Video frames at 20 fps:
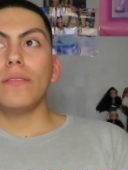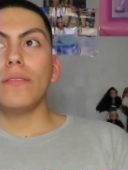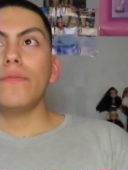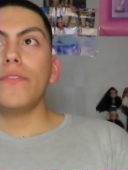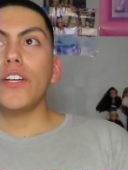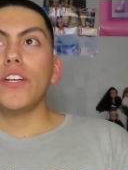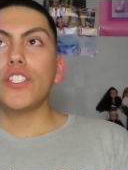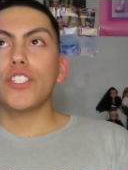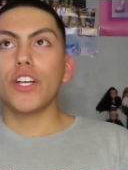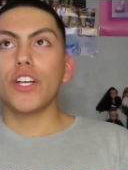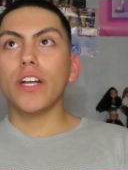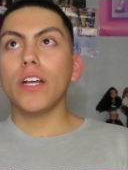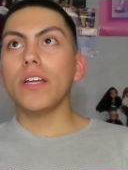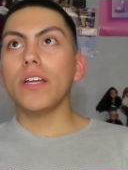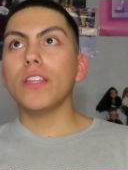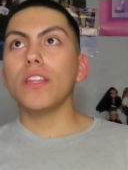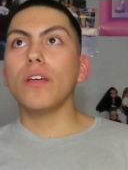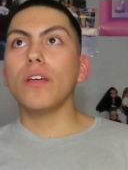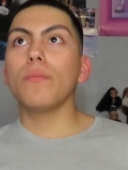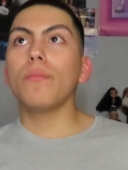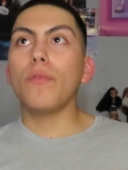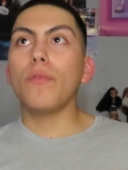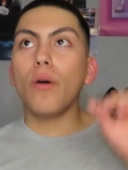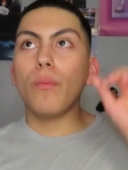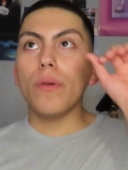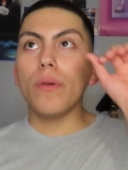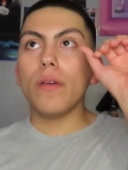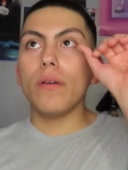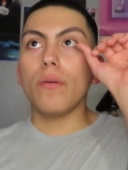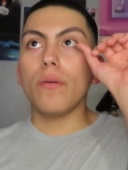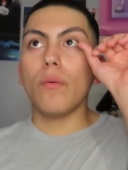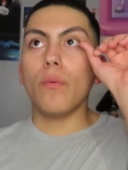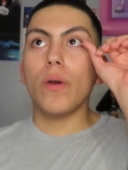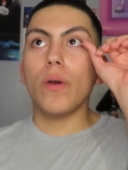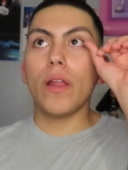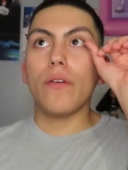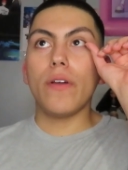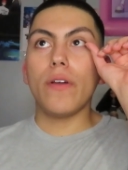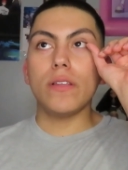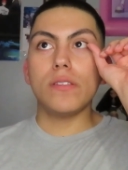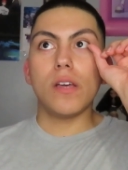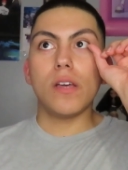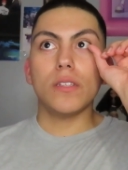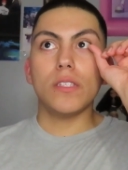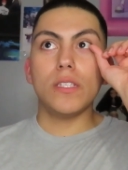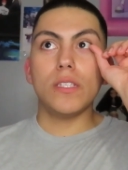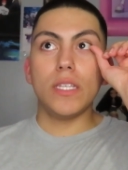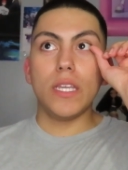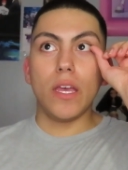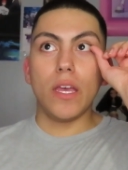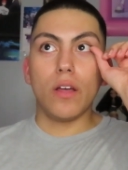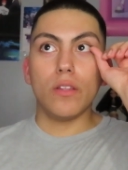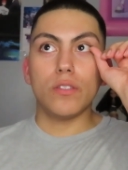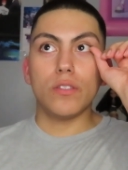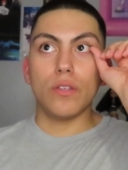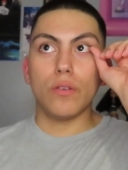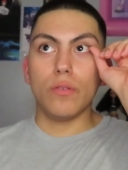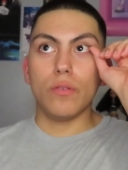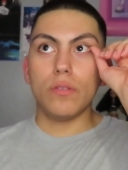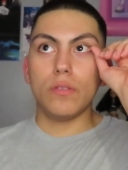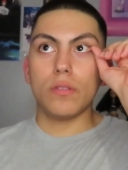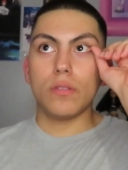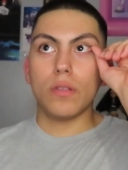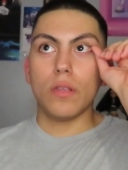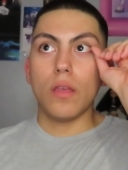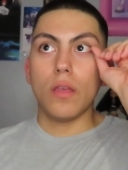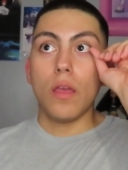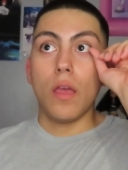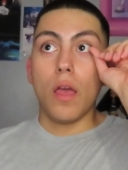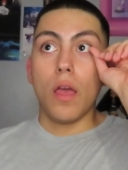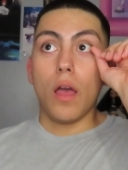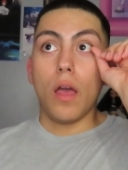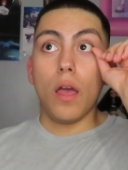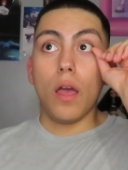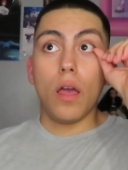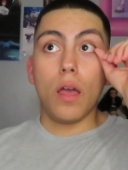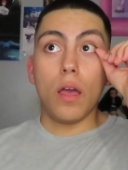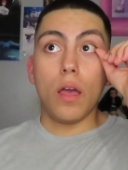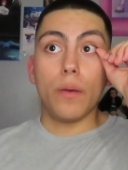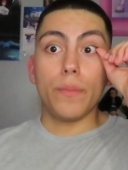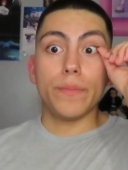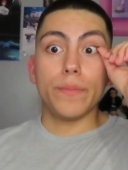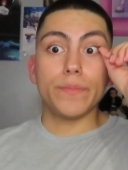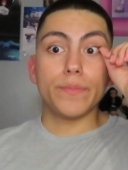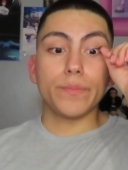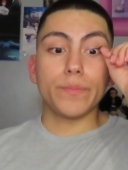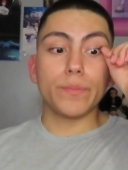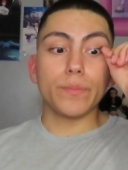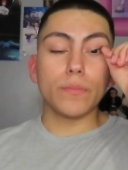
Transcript: for sure, the moment whenever I talk to DL dudes, um,